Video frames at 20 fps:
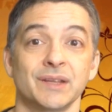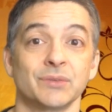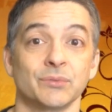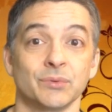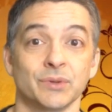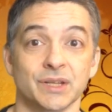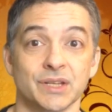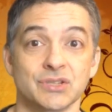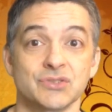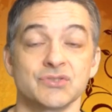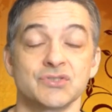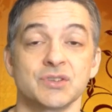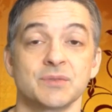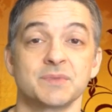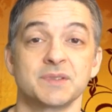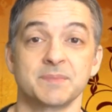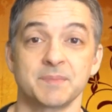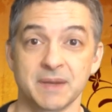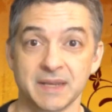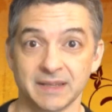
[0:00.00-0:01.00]
the relationship
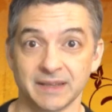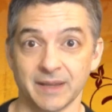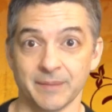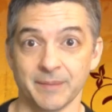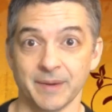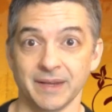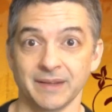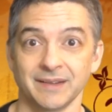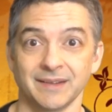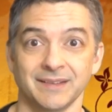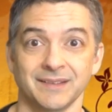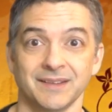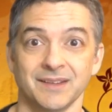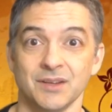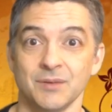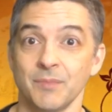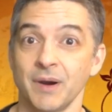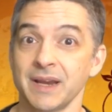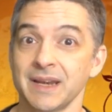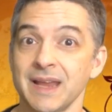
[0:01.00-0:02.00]
speed limit. You
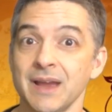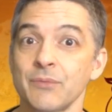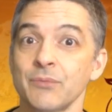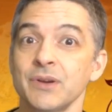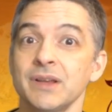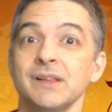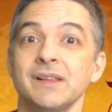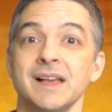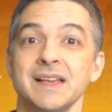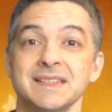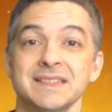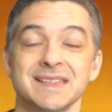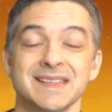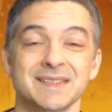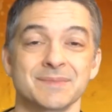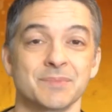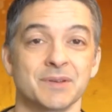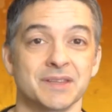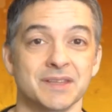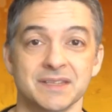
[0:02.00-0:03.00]
might not realize this,
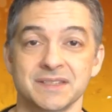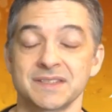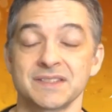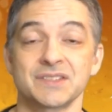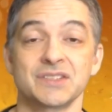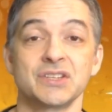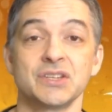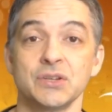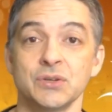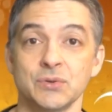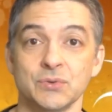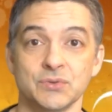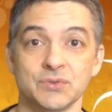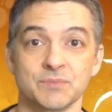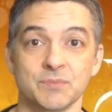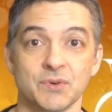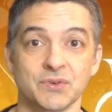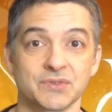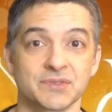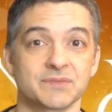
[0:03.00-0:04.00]
but this is huge.
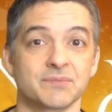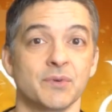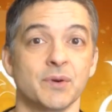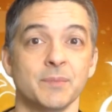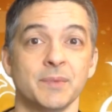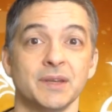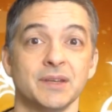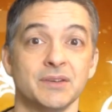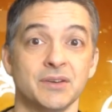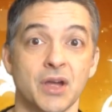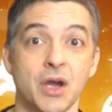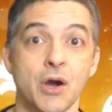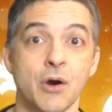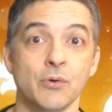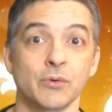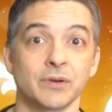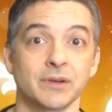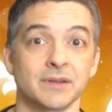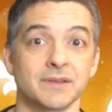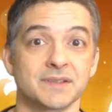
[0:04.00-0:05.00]
Most women
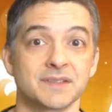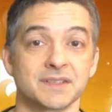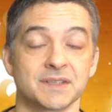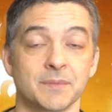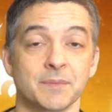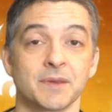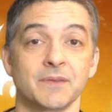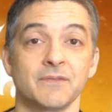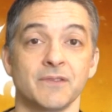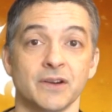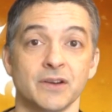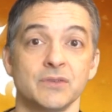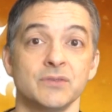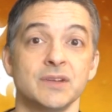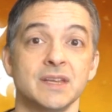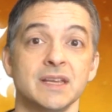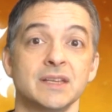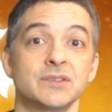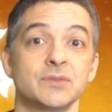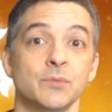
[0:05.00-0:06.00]
don't. This is something very
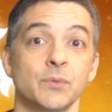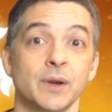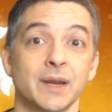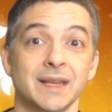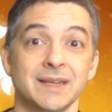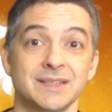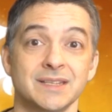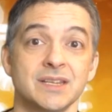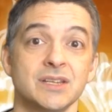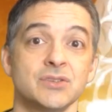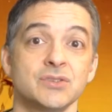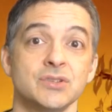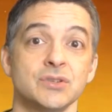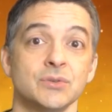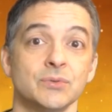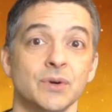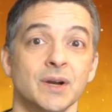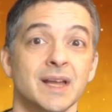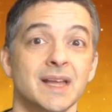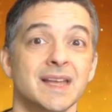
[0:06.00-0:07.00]
unique to what I teach
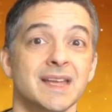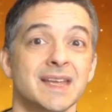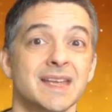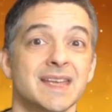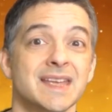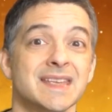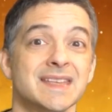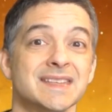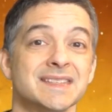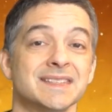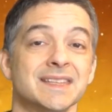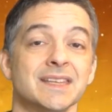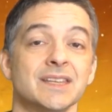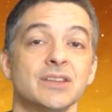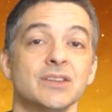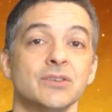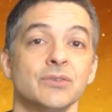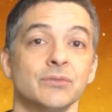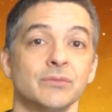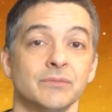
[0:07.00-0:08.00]
you, is that
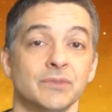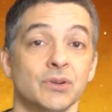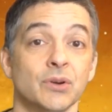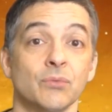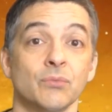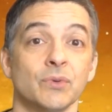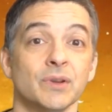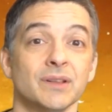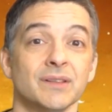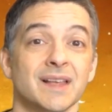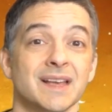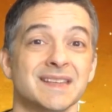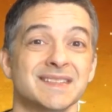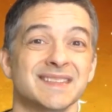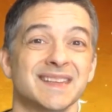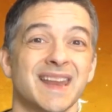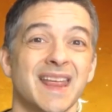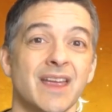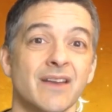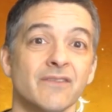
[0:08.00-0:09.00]
you don't realize
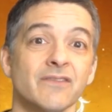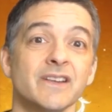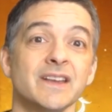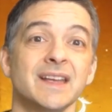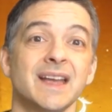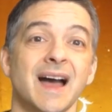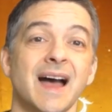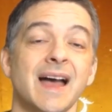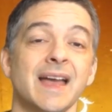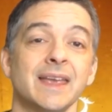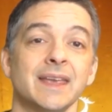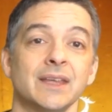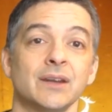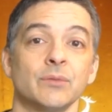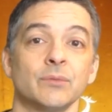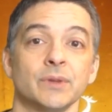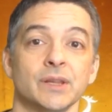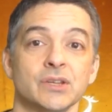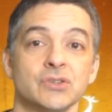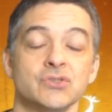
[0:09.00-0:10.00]
that every guy in a
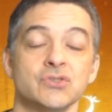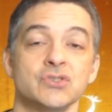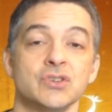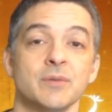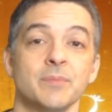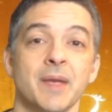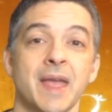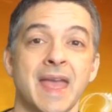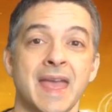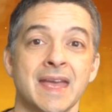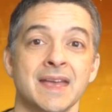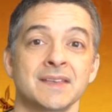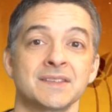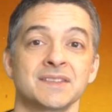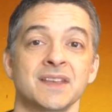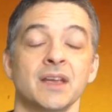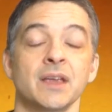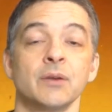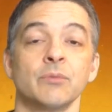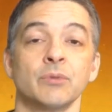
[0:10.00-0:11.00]
relationship has
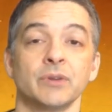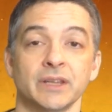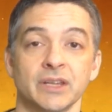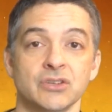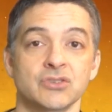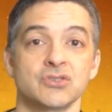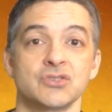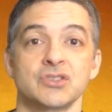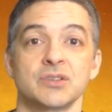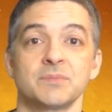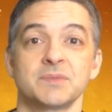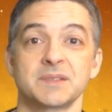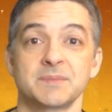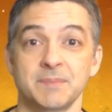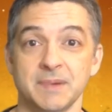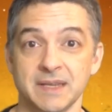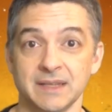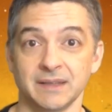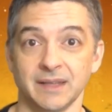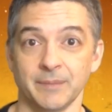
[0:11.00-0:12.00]
a relationship
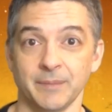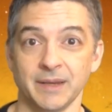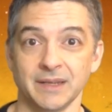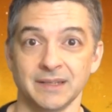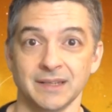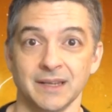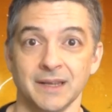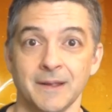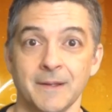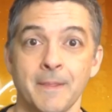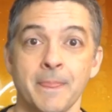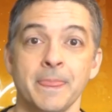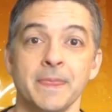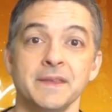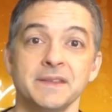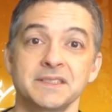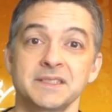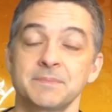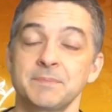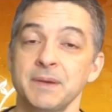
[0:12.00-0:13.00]
speed limit.
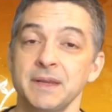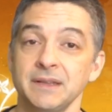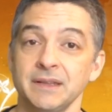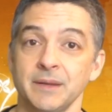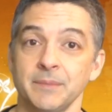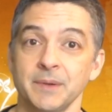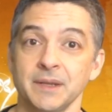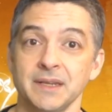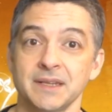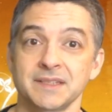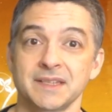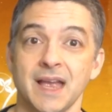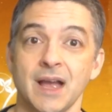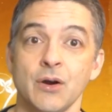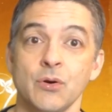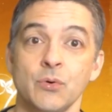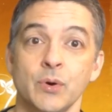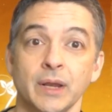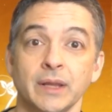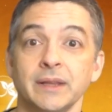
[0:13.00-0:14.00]
This speed limit is how
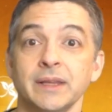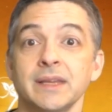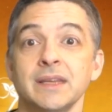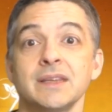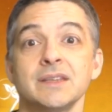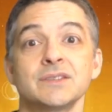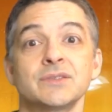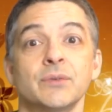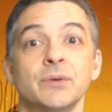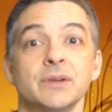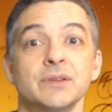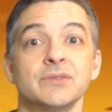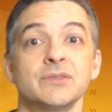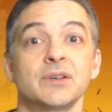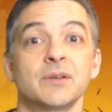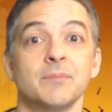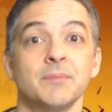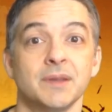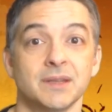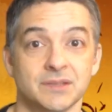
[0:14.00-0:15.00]
quickly he's going to
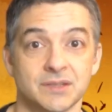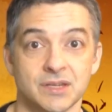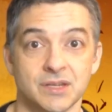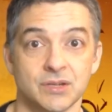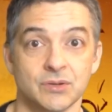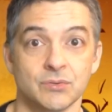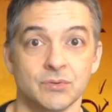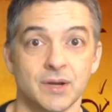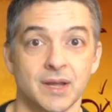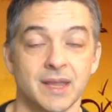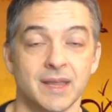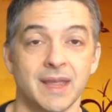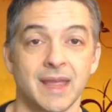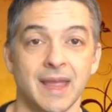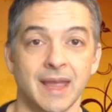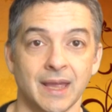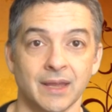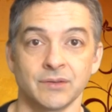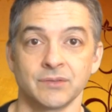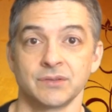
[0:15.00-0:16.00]
commit to you
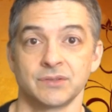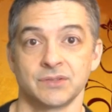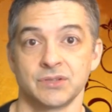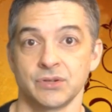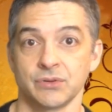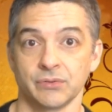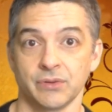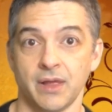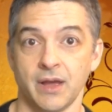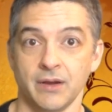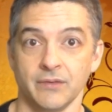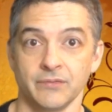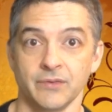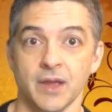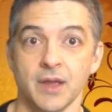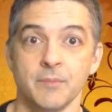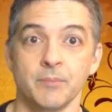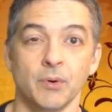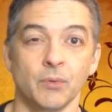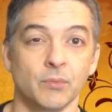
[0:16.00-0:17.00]
and to your love.
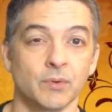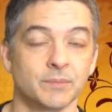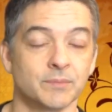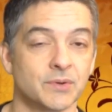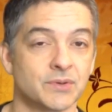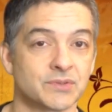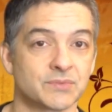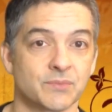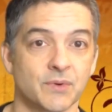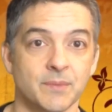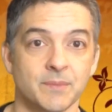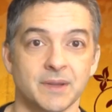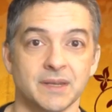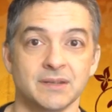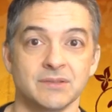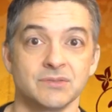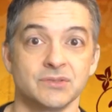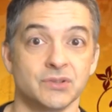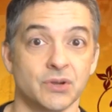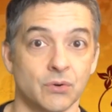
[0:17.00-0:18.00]
But what most
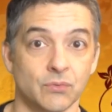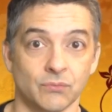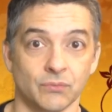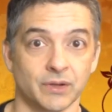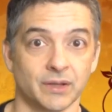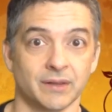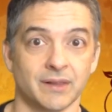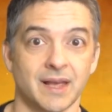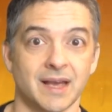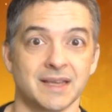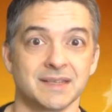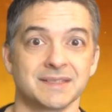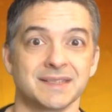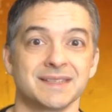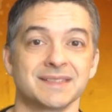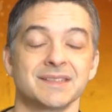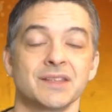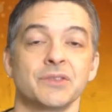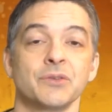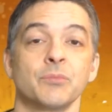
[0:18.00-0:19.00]
women don't realize
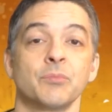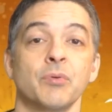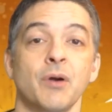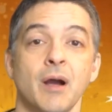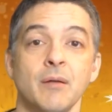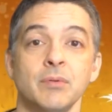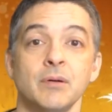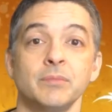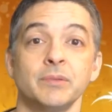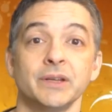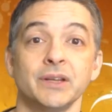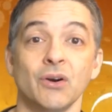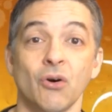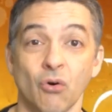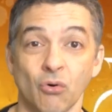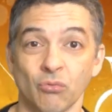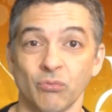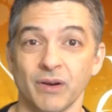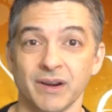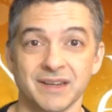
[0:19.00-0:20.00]
is that they're probably
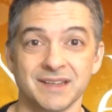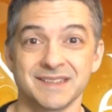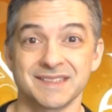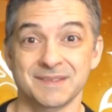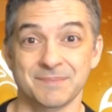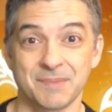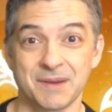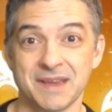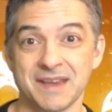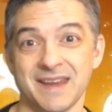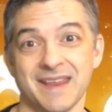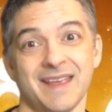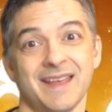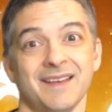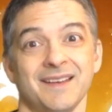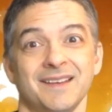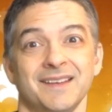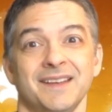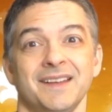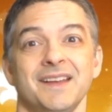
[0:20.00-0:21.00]
already speeding.
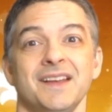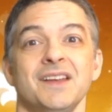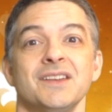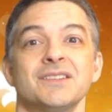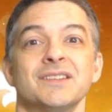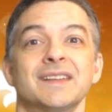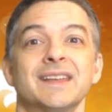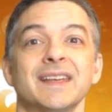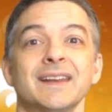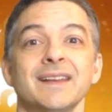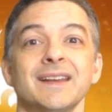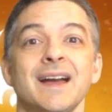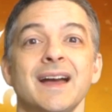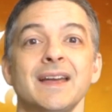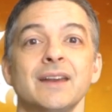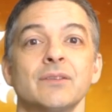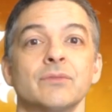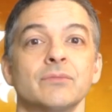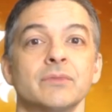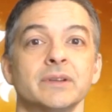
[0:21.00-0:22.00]
To get a guy
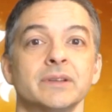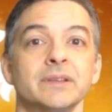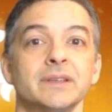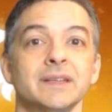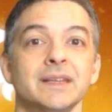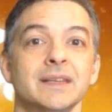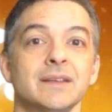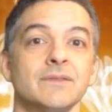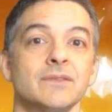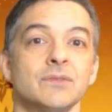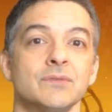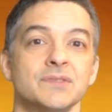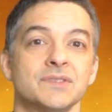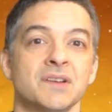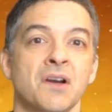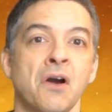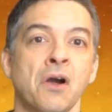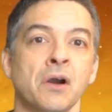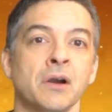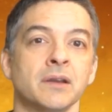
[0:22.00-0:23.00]
to really give you his
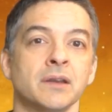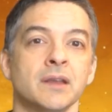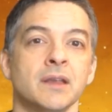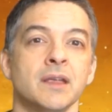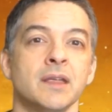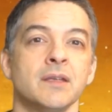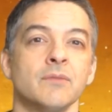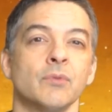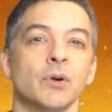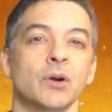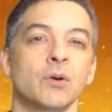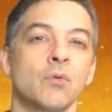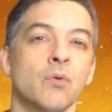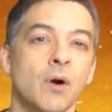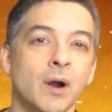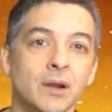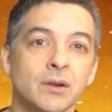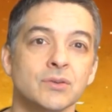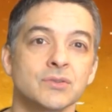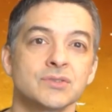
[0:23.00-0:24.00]
heart
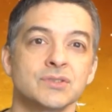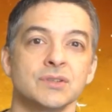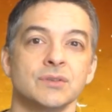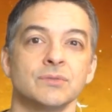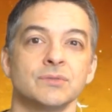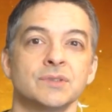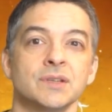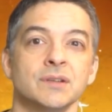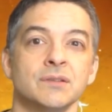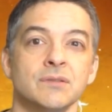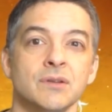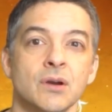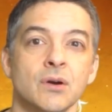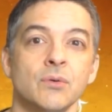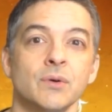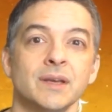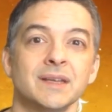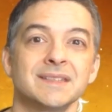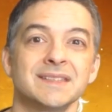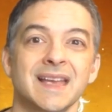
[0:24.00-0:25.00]
requires you to
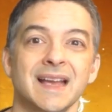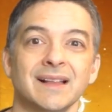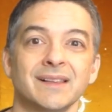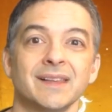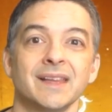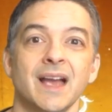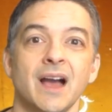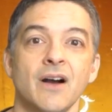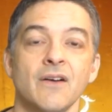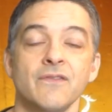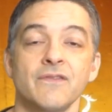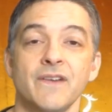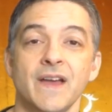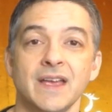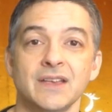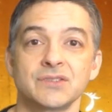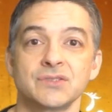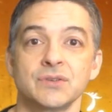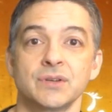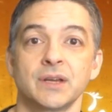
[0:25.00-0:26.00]
know exactly how
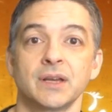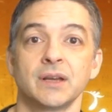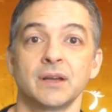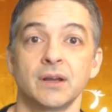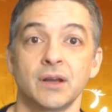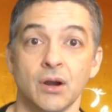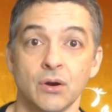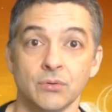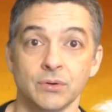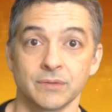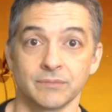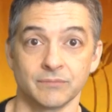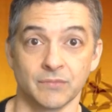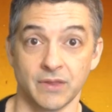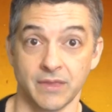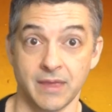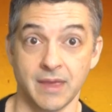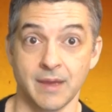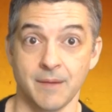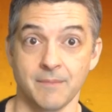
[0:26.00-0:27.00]
fast you can go
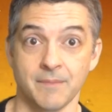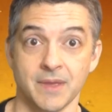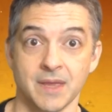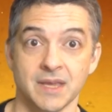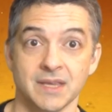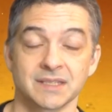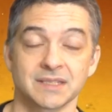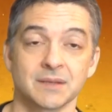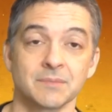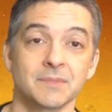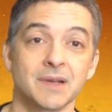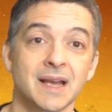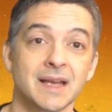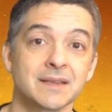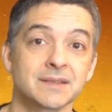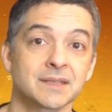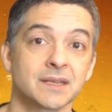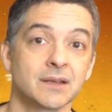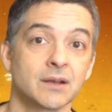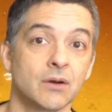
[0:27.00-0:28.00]
with him. Some
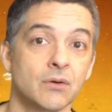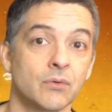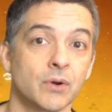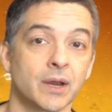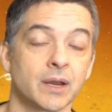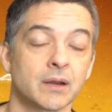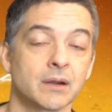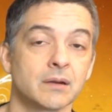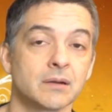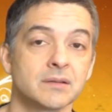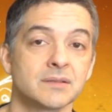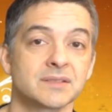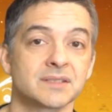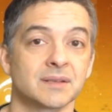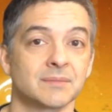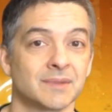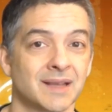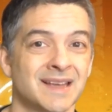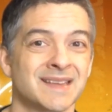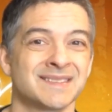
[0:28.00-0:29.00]
guys can go quicker,
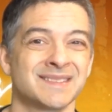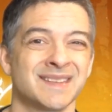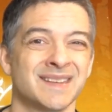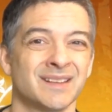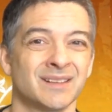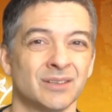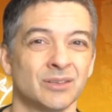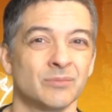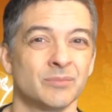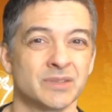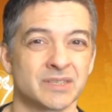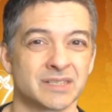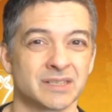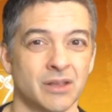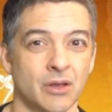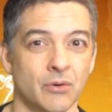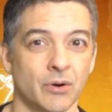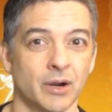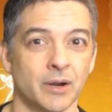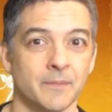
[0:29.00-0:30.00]
some guys need a little bit
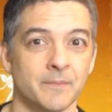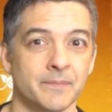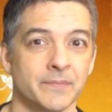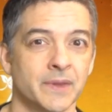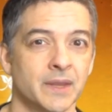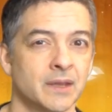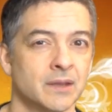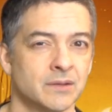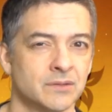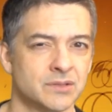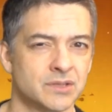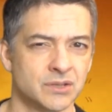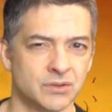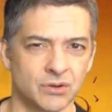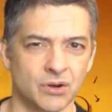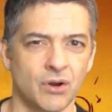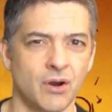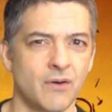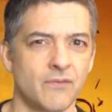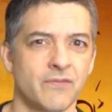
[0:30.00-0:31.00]
slower. Do you
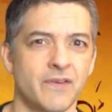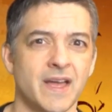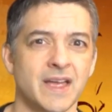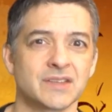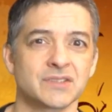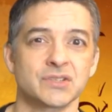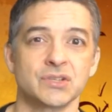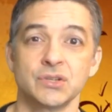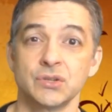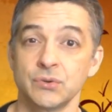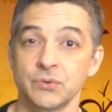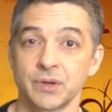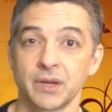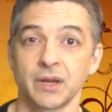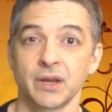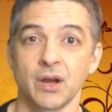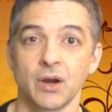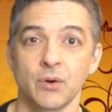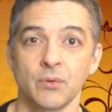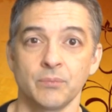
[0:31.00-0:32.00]
know how fast you can
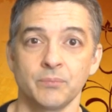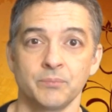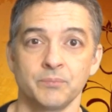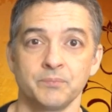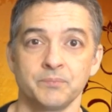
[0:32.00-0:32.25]
go?